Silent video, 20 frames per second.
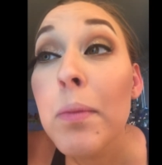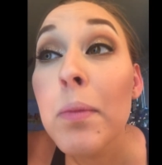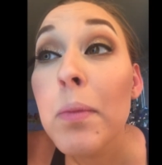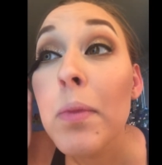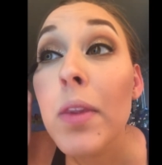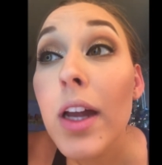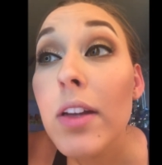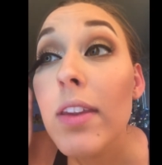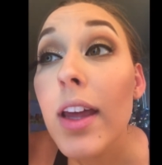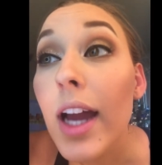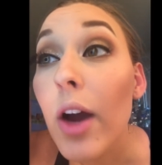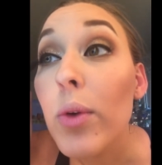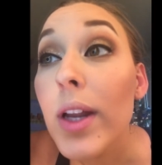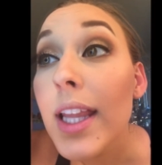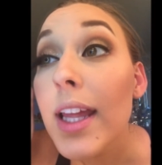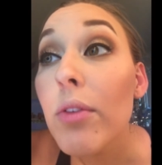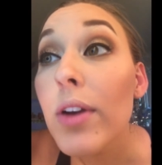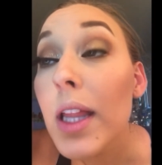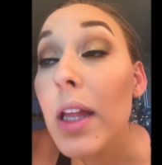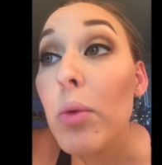I just like how
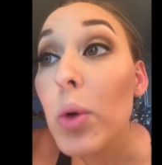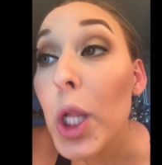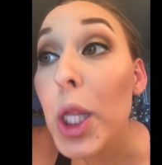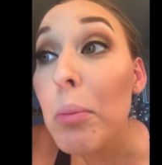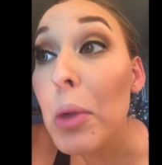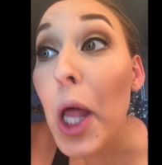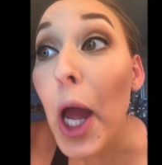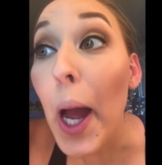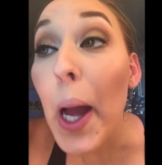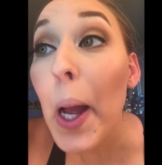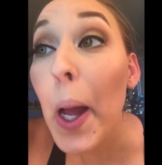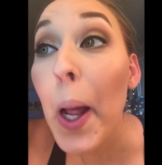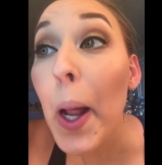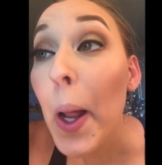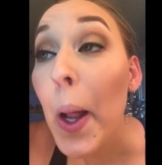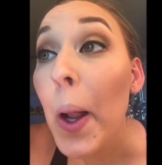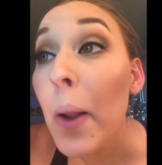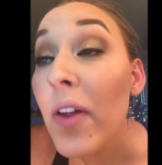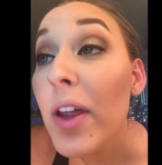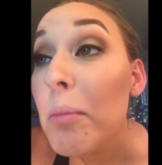really black
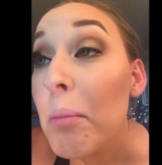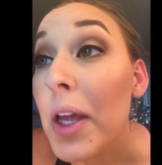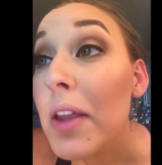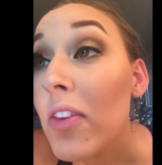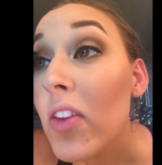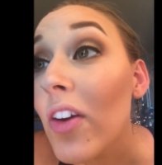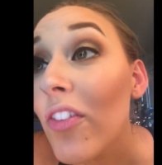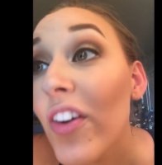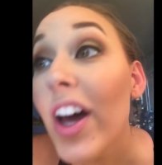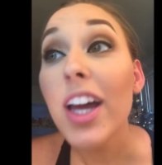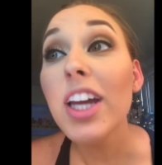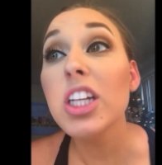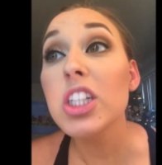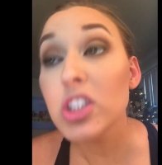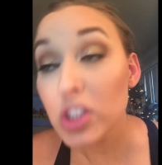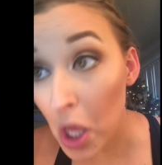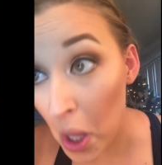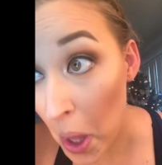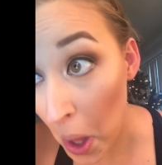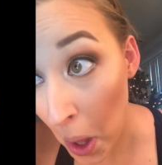it makes your
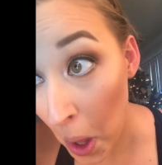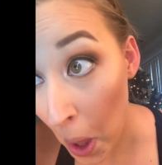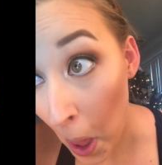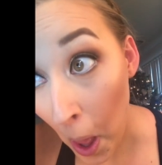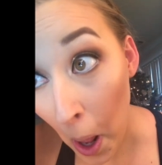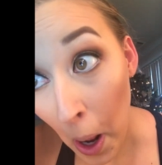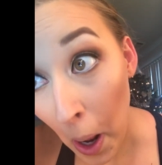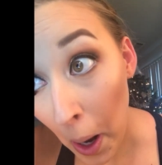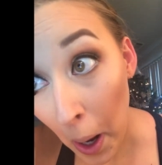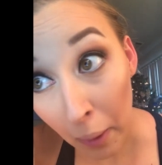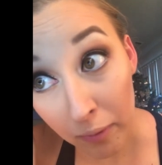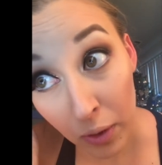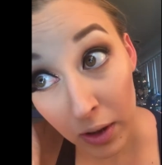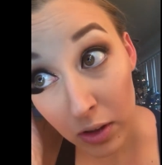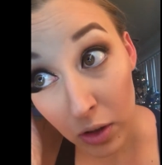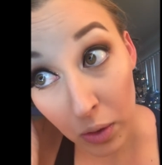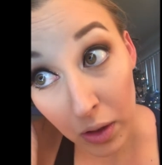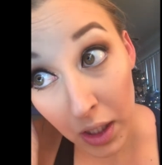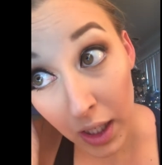face. And of course